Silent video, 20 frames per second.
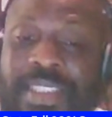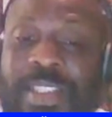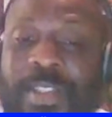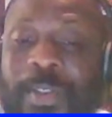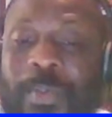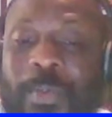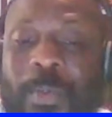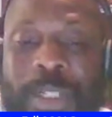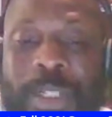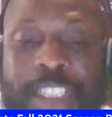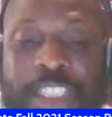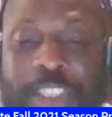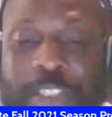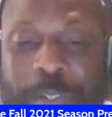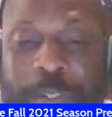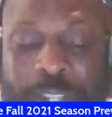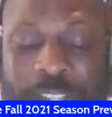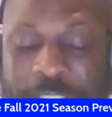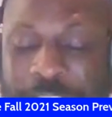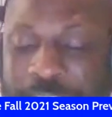a regional
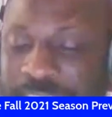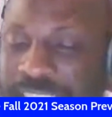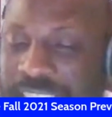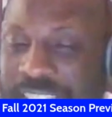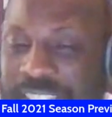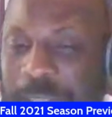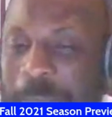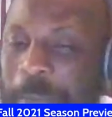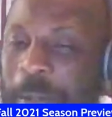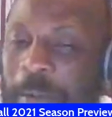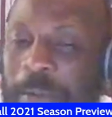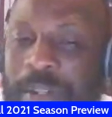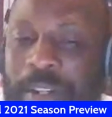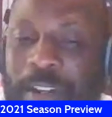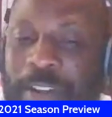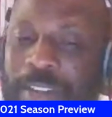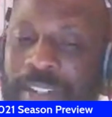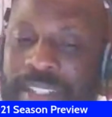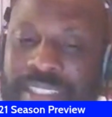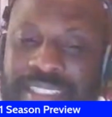FCS opponent
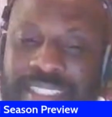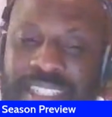on that